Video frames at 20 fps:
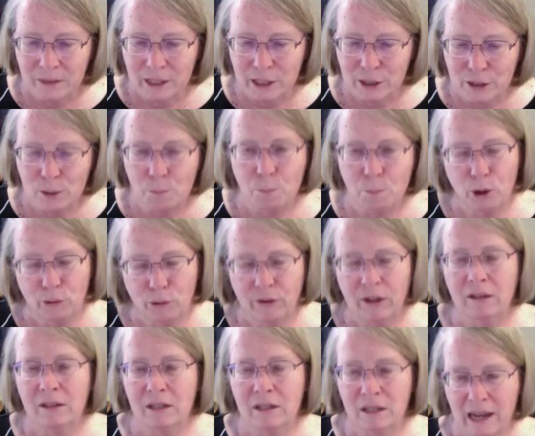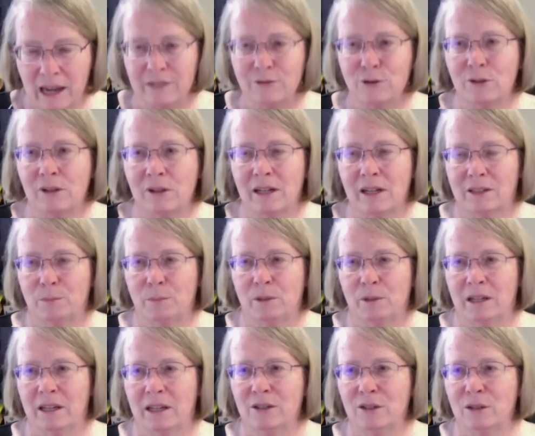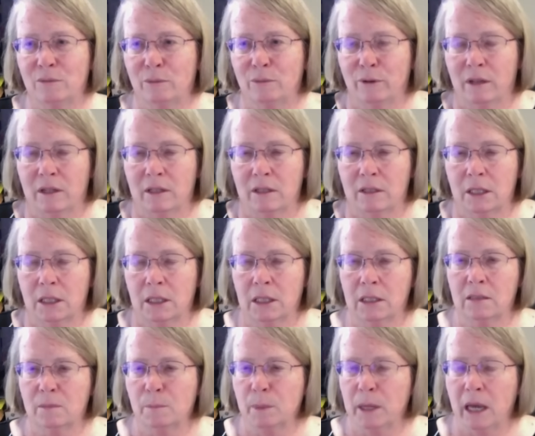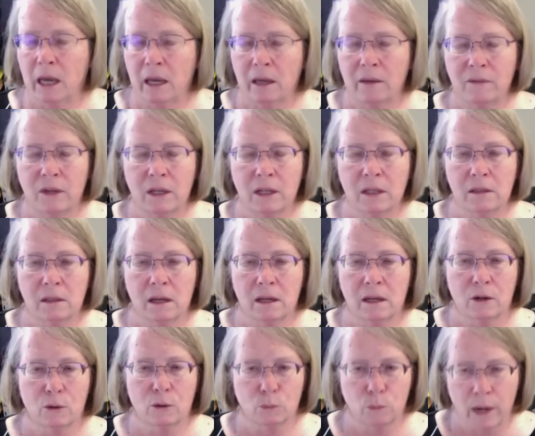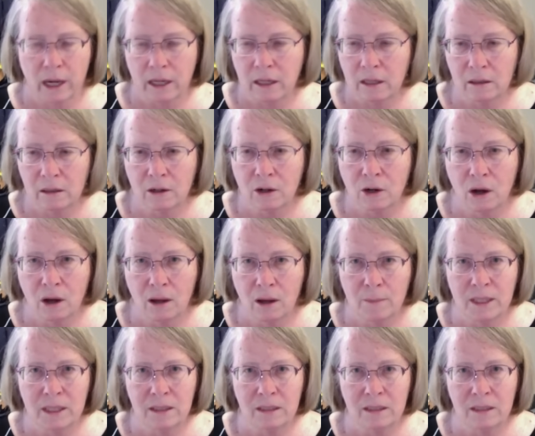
There's a perfectly natural explanation for this. It is behaving like a regular comet.